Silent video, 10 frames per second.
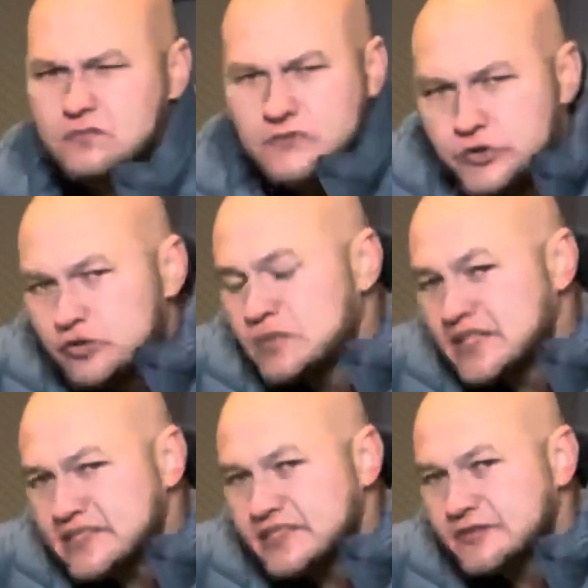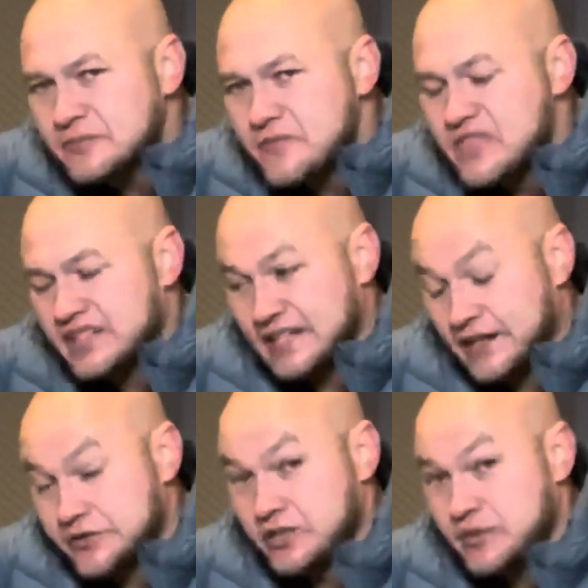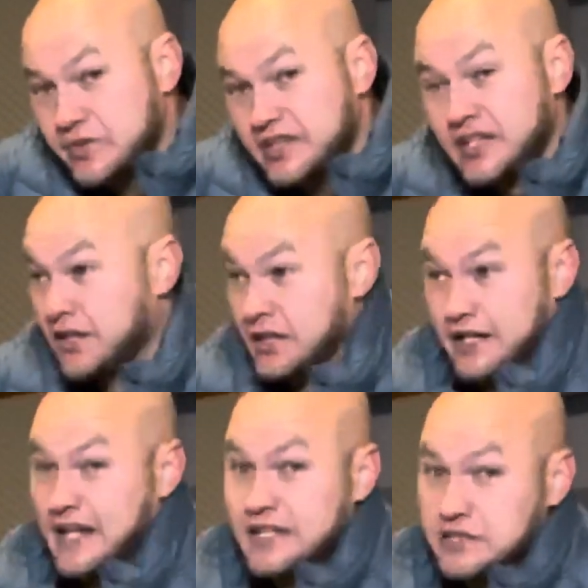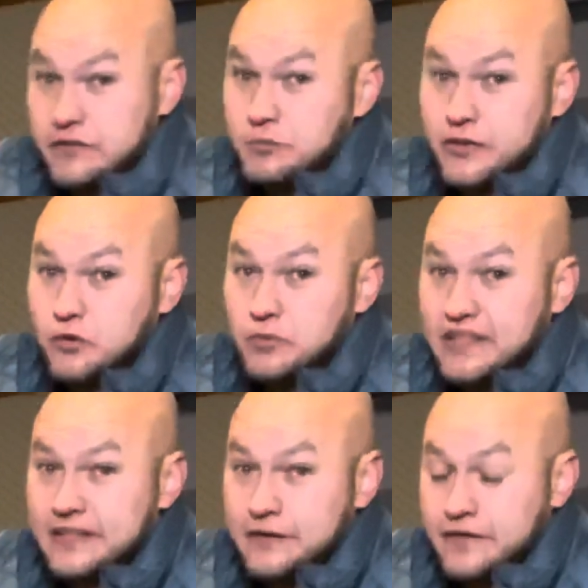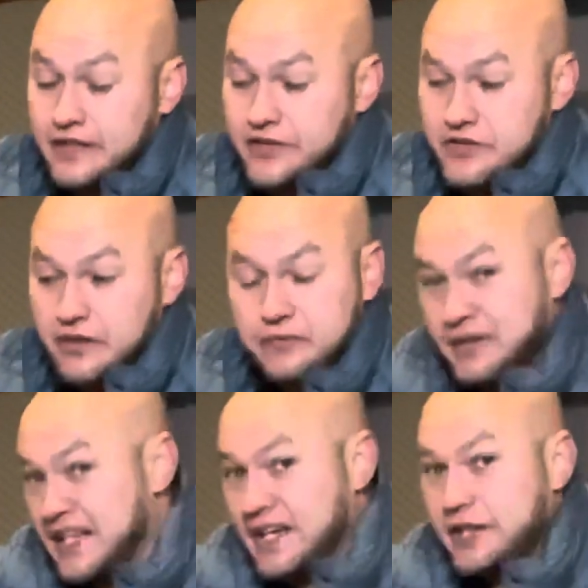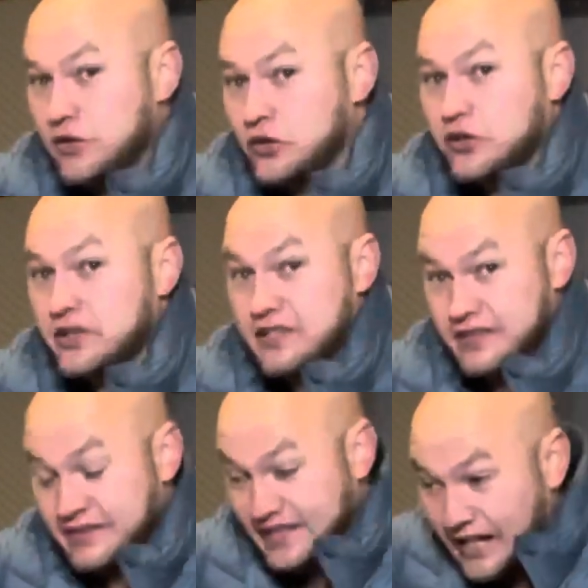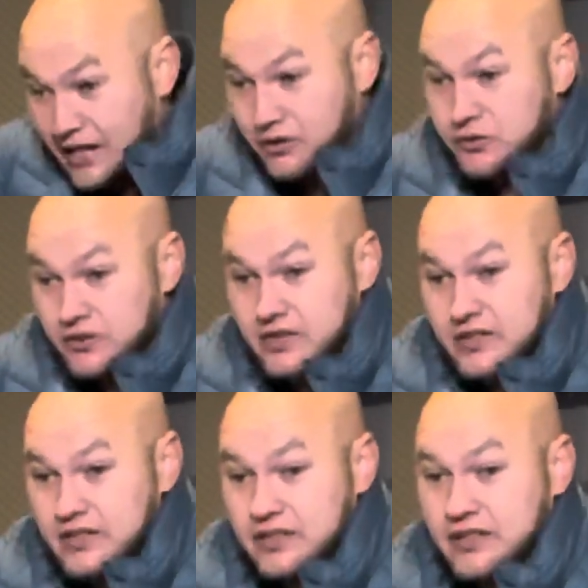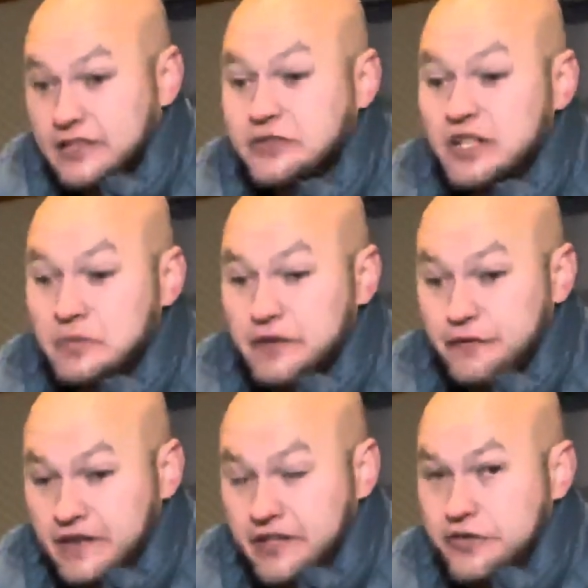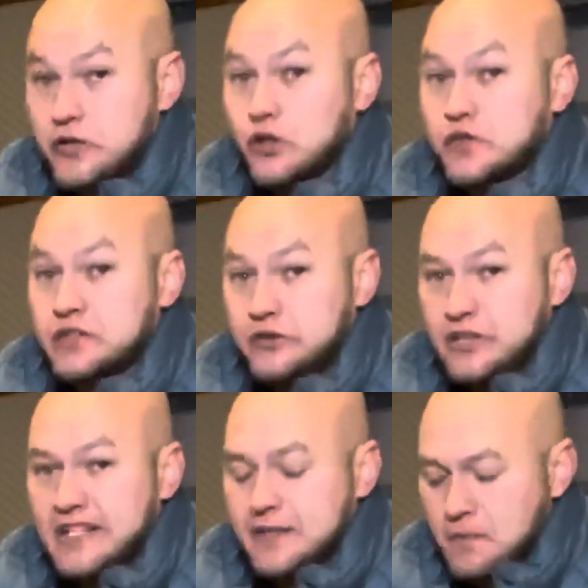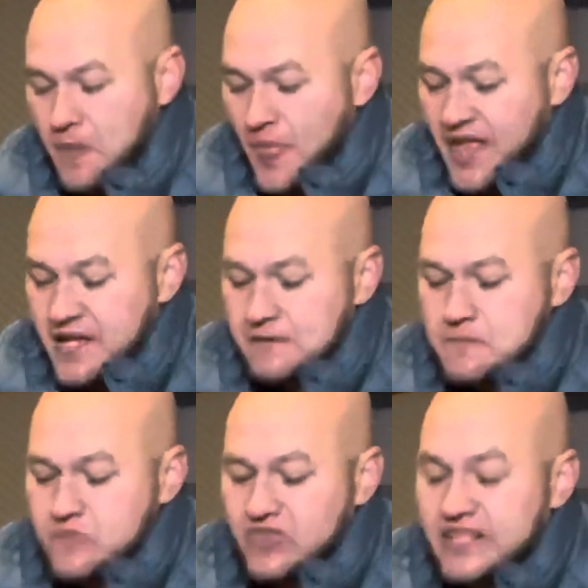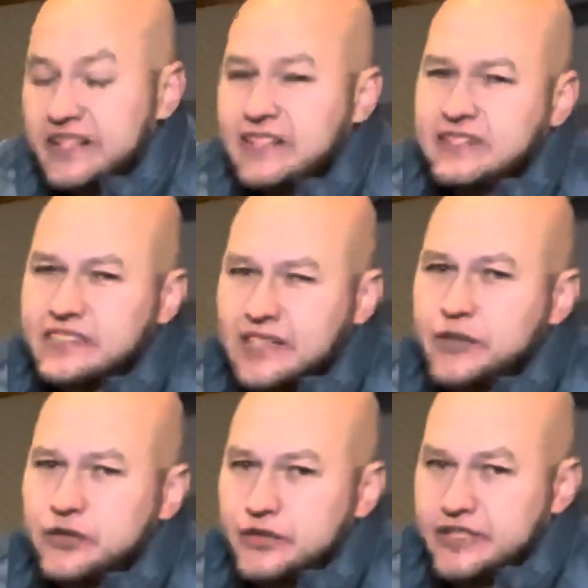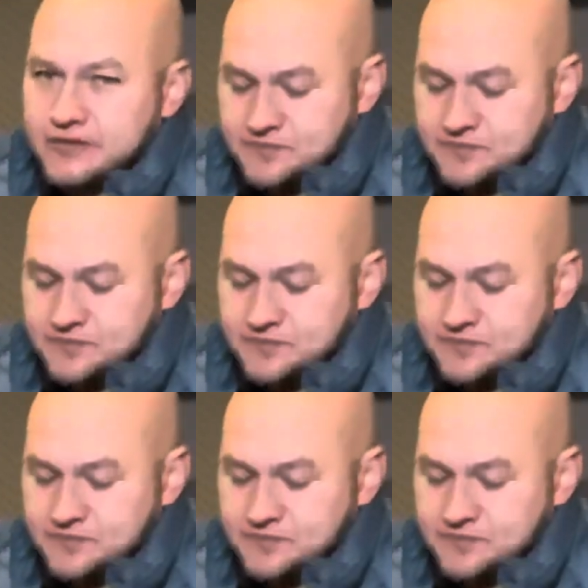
2 months, and now it hasn't even been completely finished. I've been adding on, and now it's going to be finished after today. It is so good.